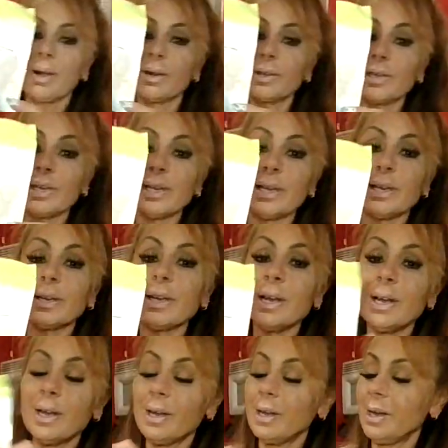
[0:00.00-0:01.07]
Gardein
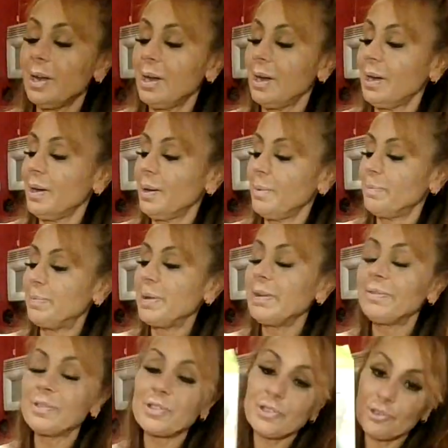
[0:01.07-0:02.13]
uh,
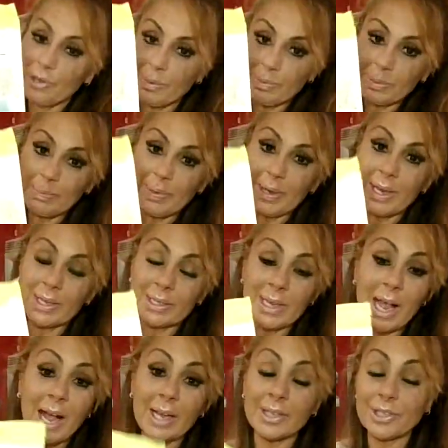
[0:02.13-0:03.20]
beef strips, because
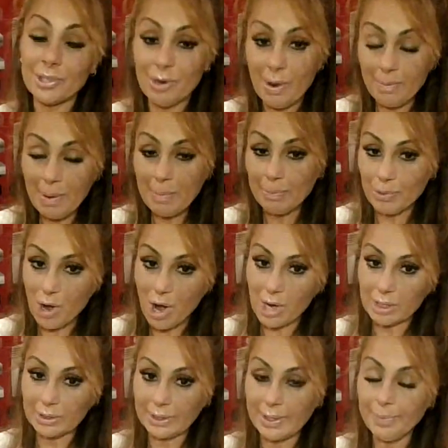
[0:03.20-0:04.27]
I still have my
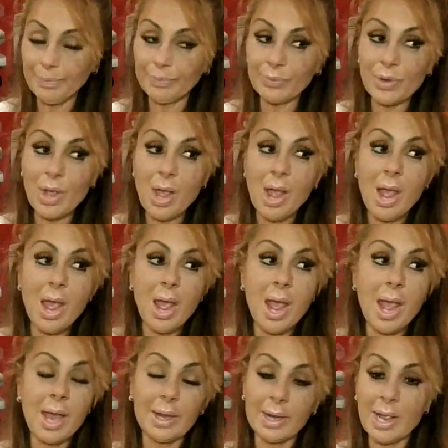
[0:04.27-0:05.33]
broccoli,
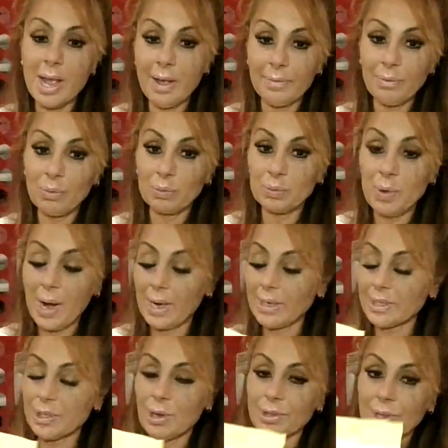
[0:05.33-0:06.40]
and I have
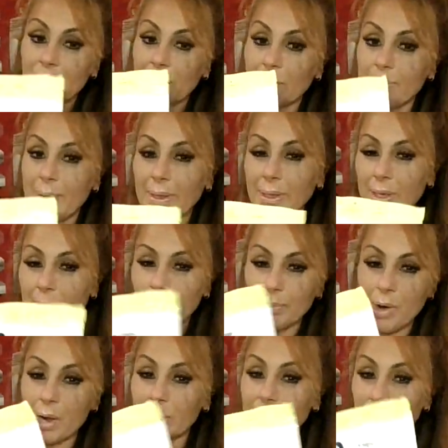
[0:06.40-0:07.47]
rice, so I thought I could make like a
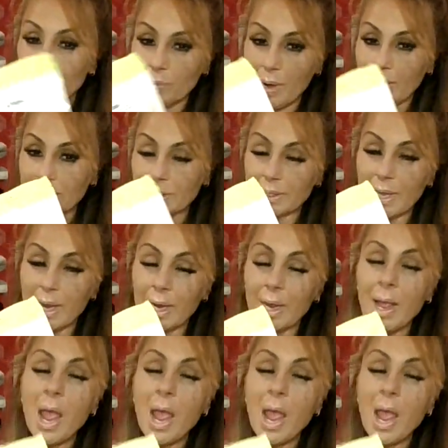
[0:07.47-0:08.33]
broccoli rice thing.